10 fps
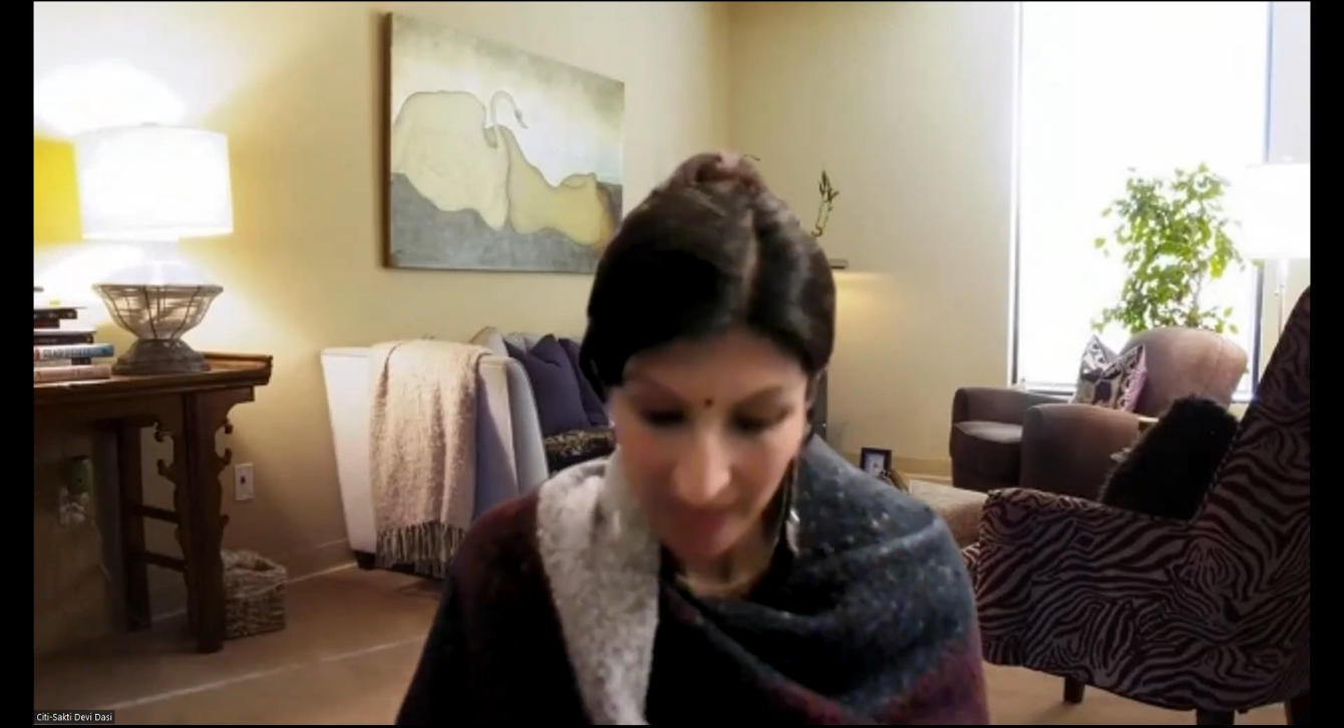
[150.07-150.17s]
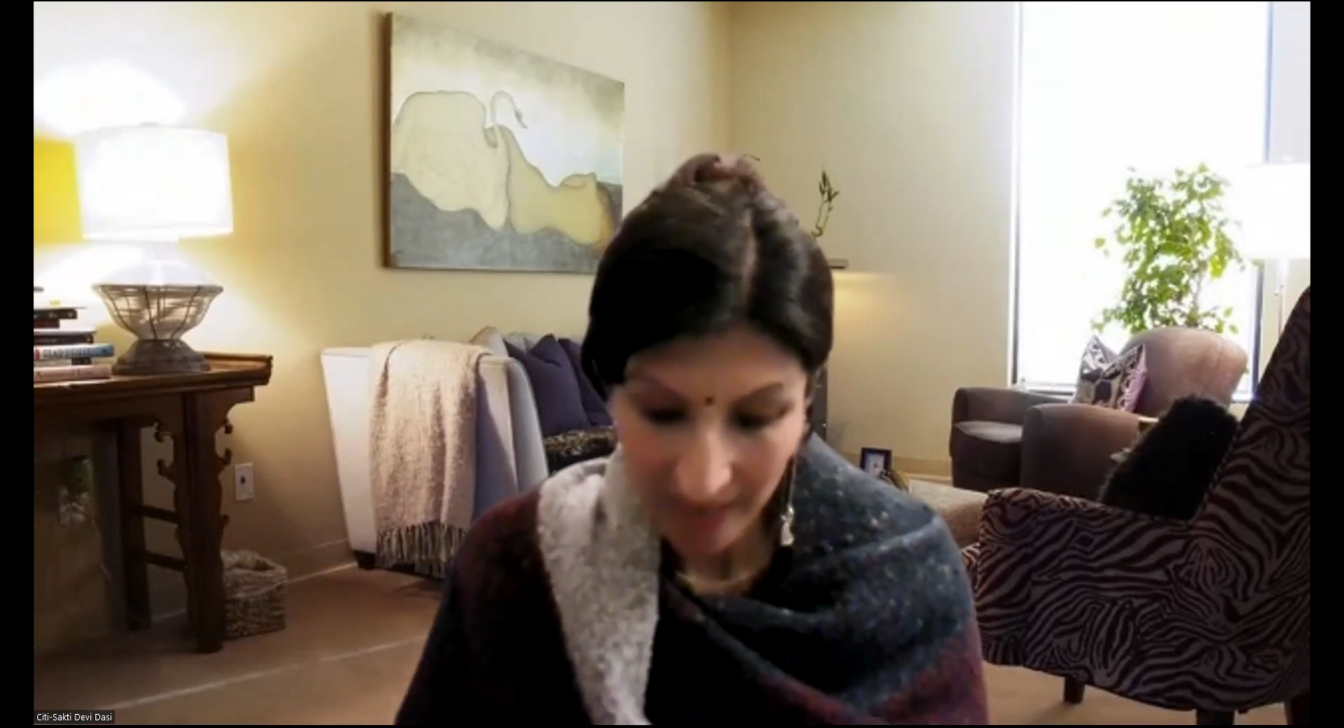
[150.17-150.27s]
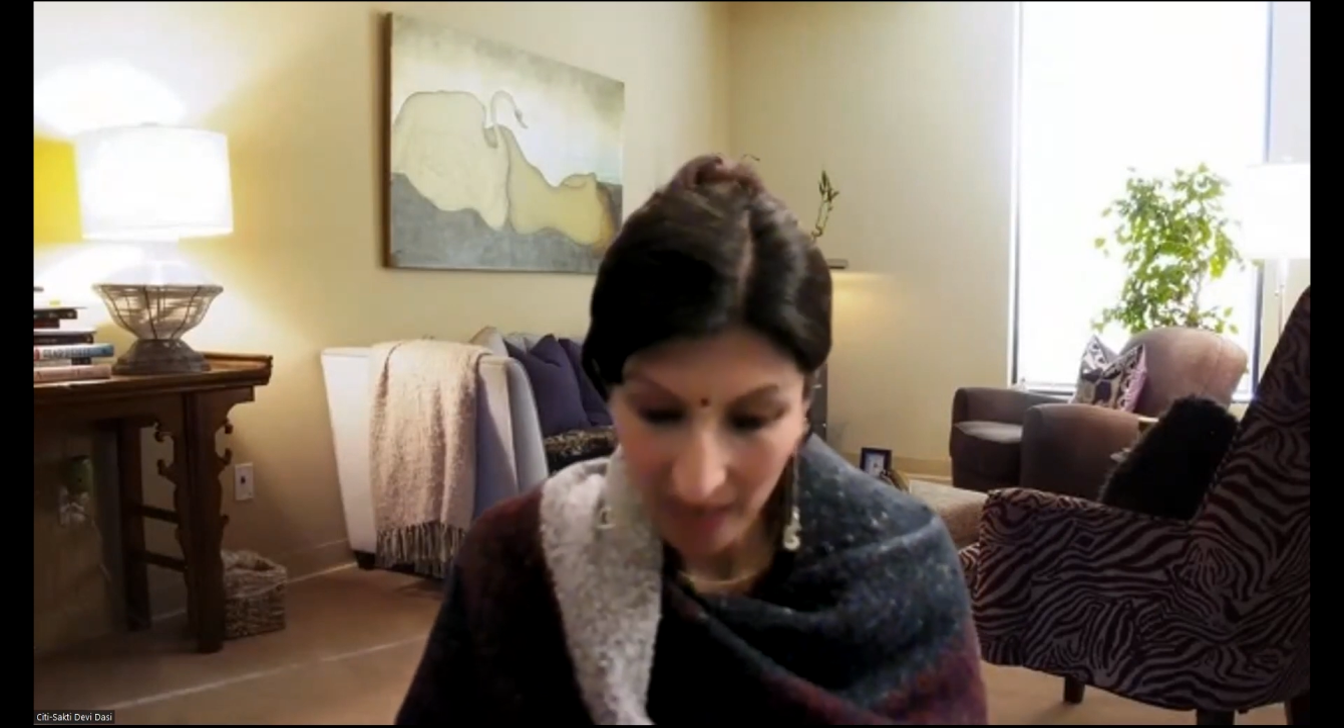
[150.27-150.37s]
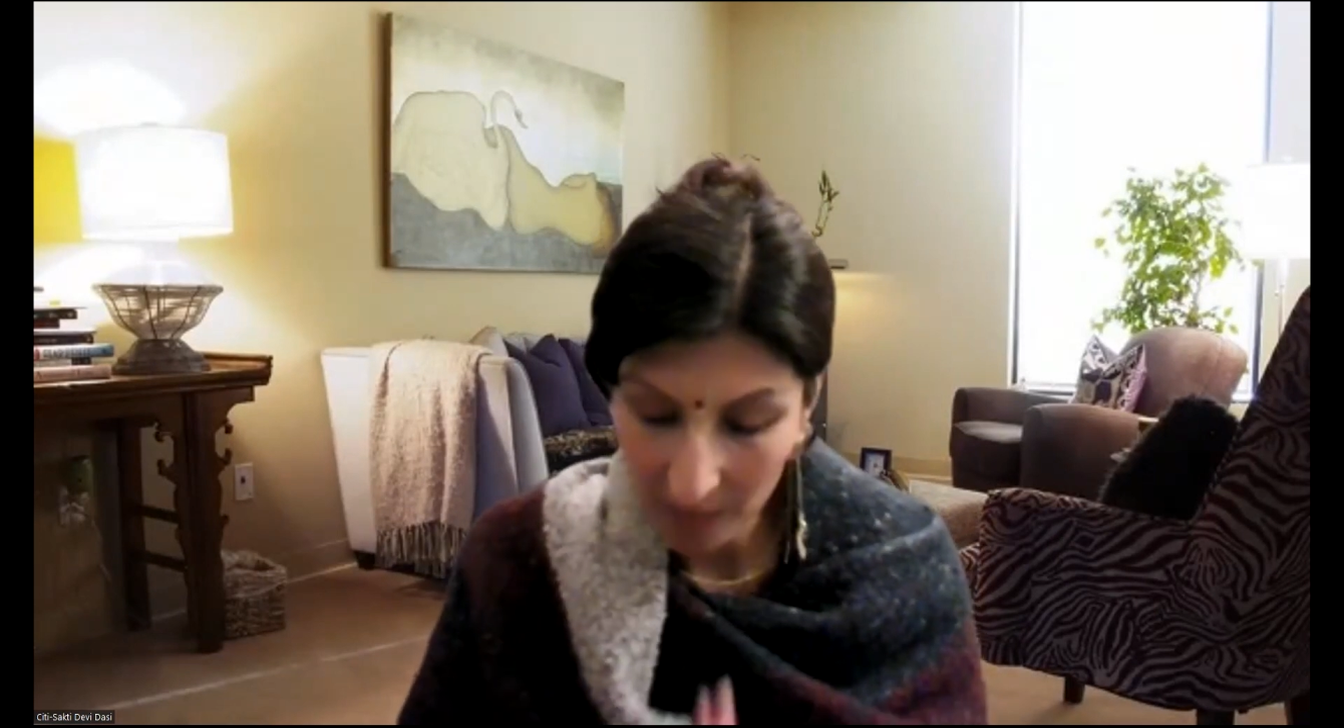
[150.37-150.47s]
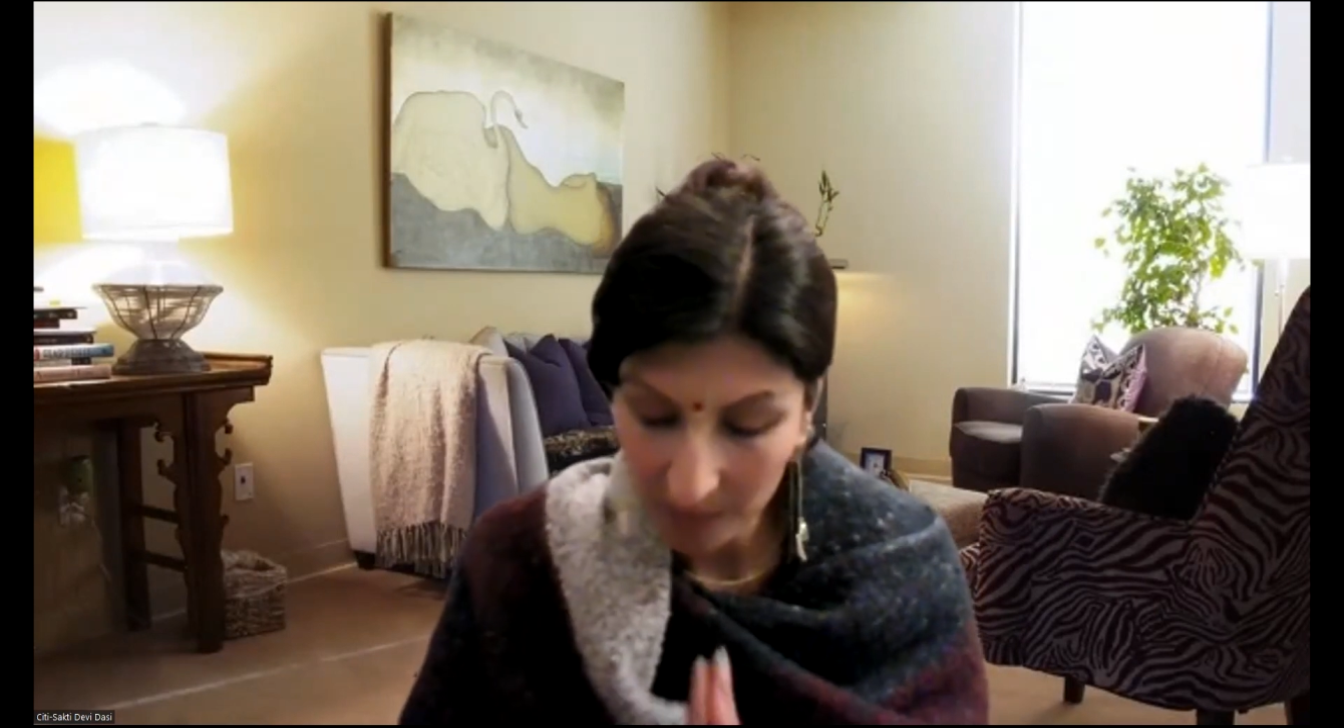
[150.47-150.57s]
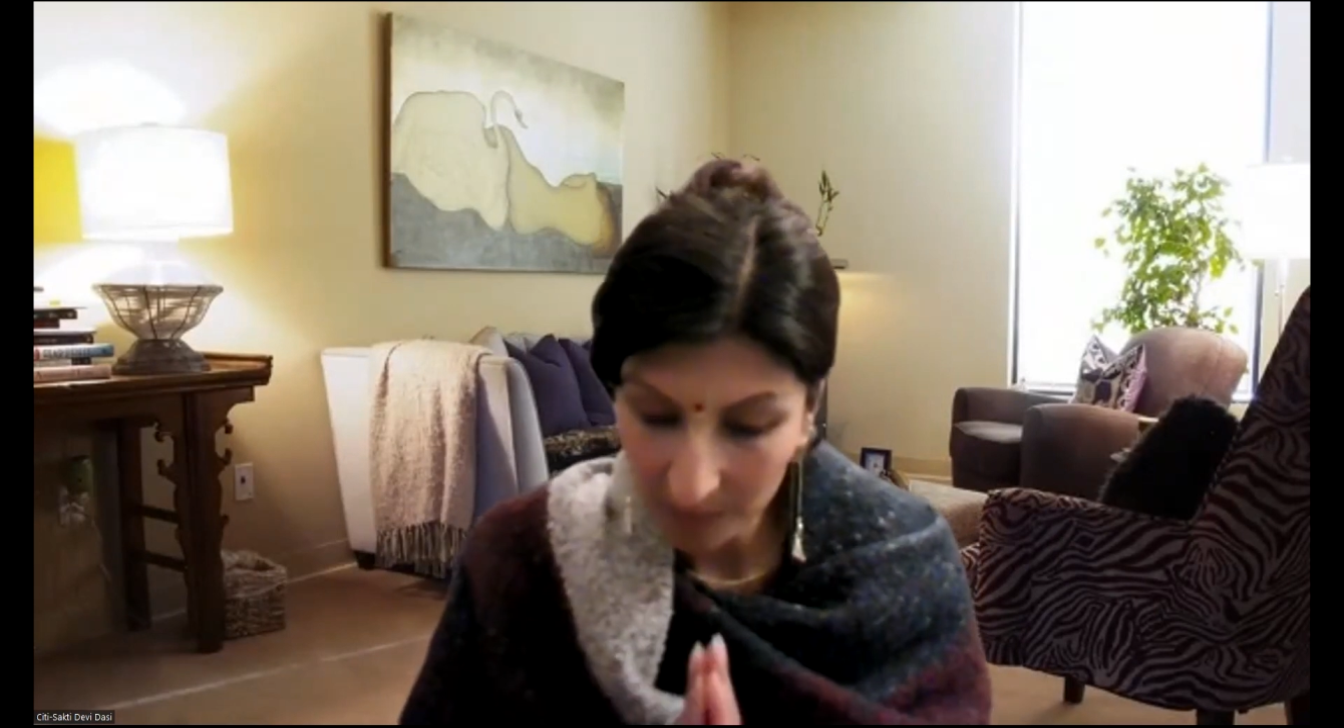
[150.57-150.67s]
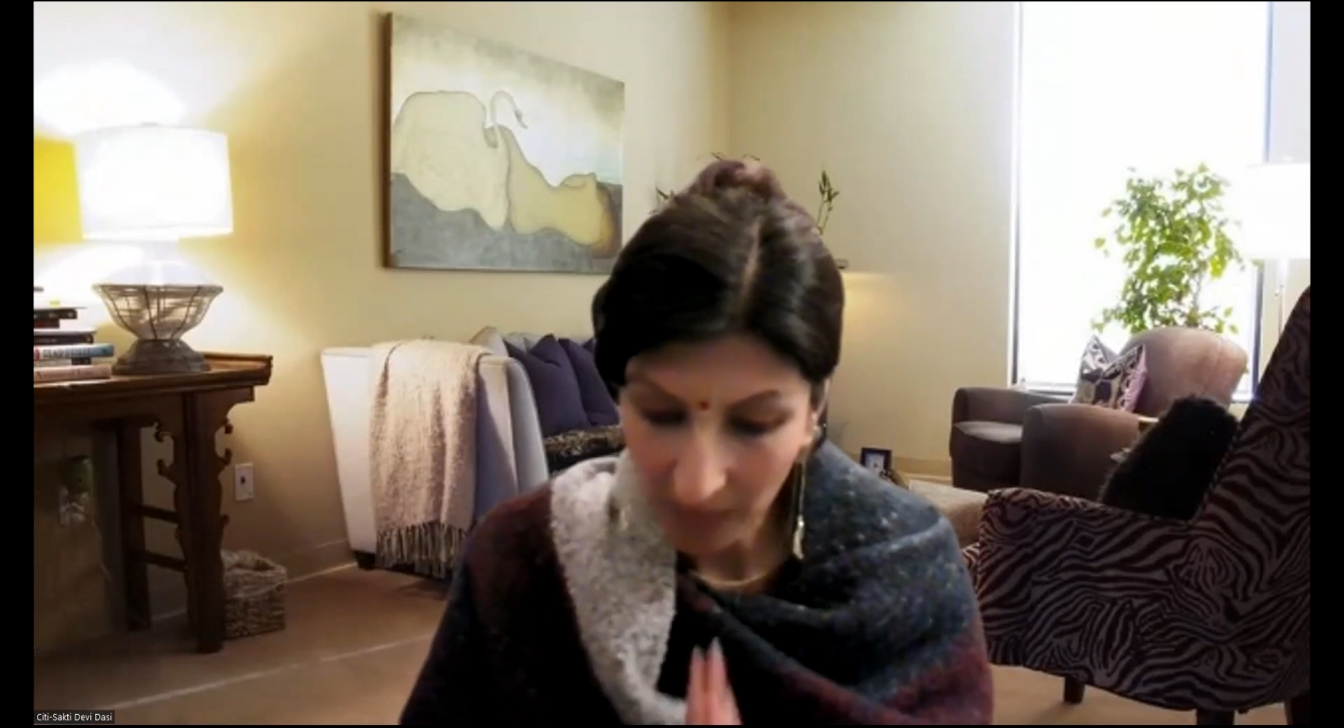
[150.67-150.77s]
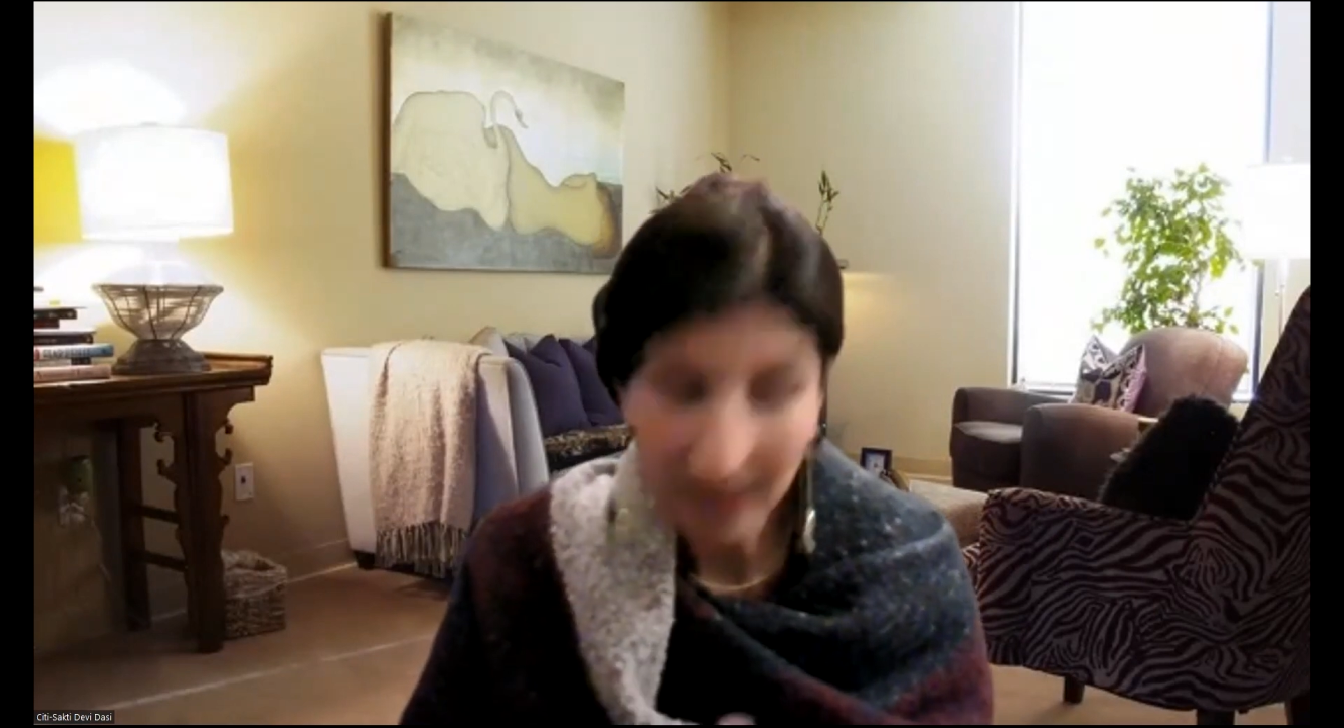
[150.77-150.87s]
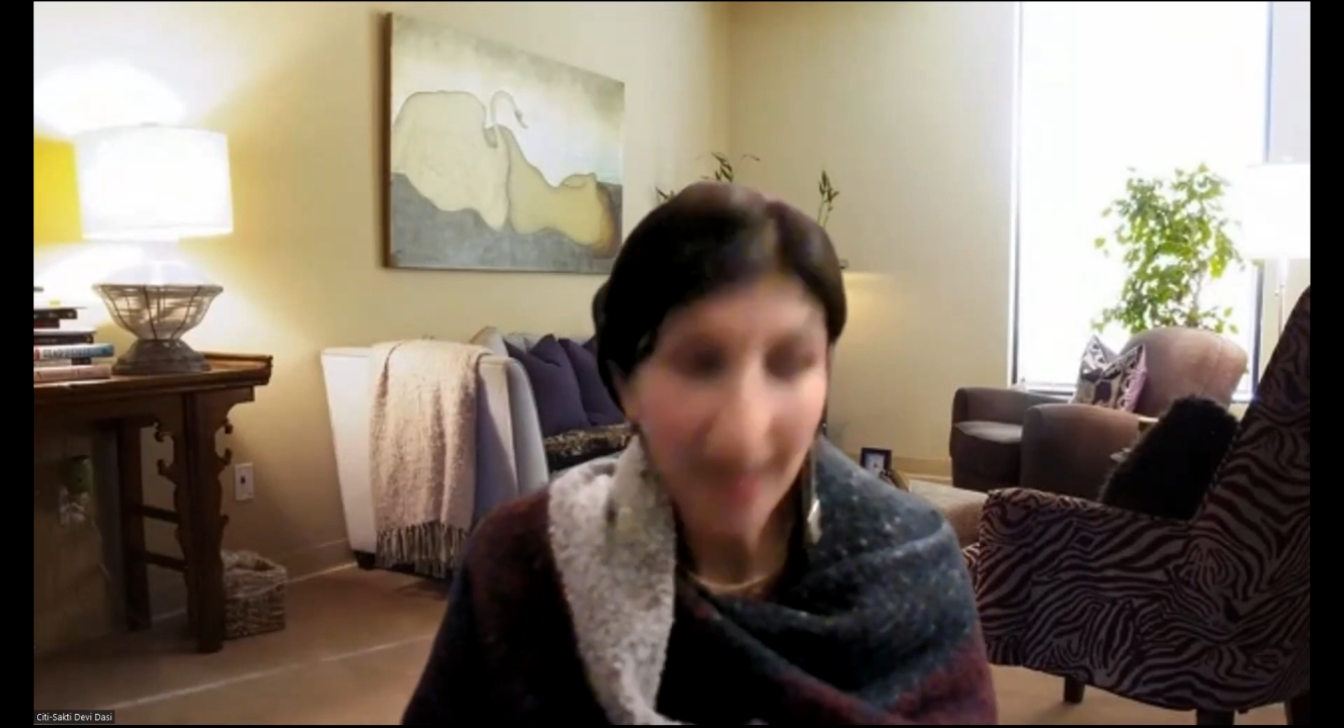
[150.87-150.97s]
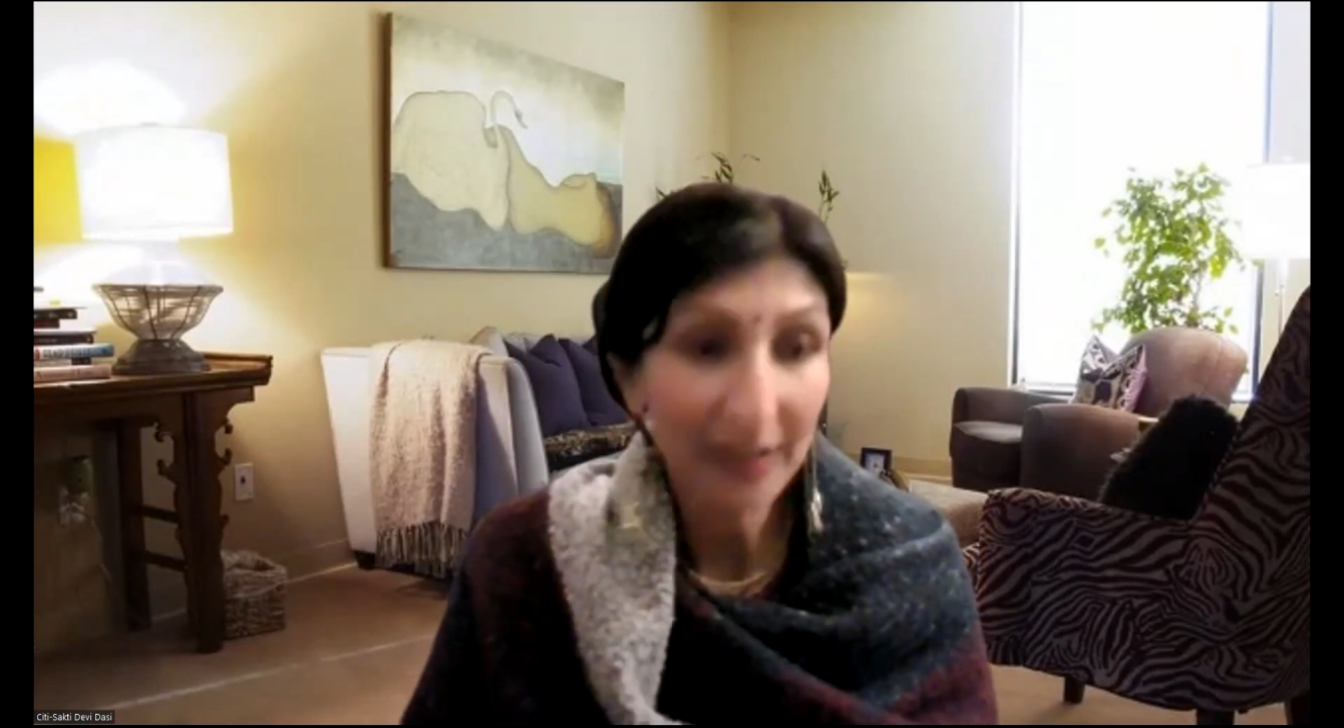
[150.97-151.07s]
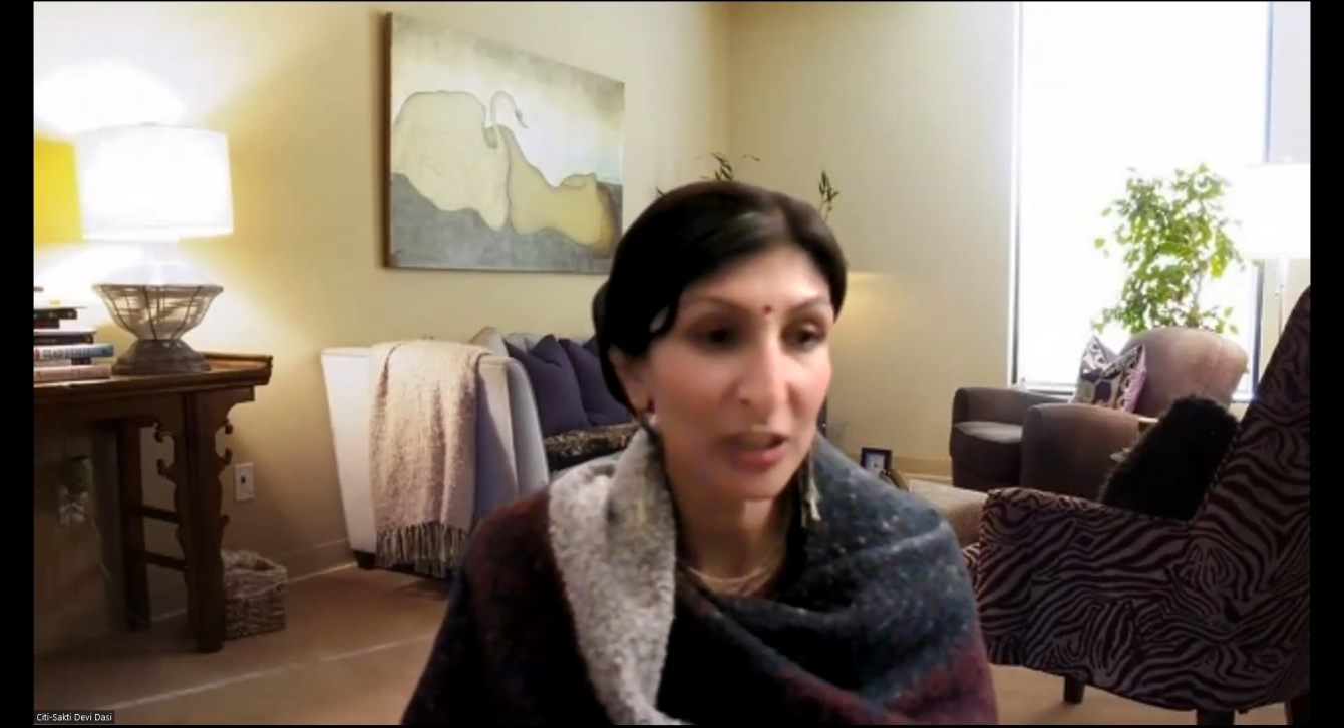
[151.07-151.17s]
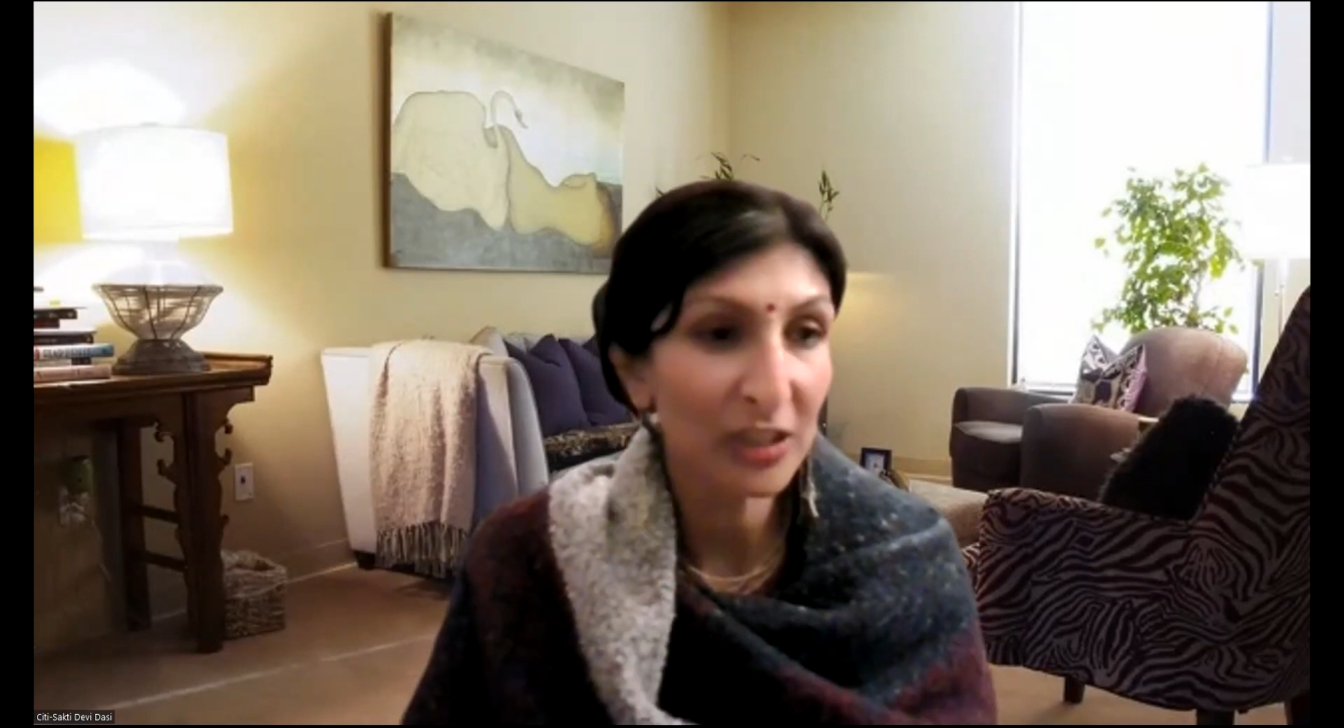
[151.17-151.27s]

I'd like to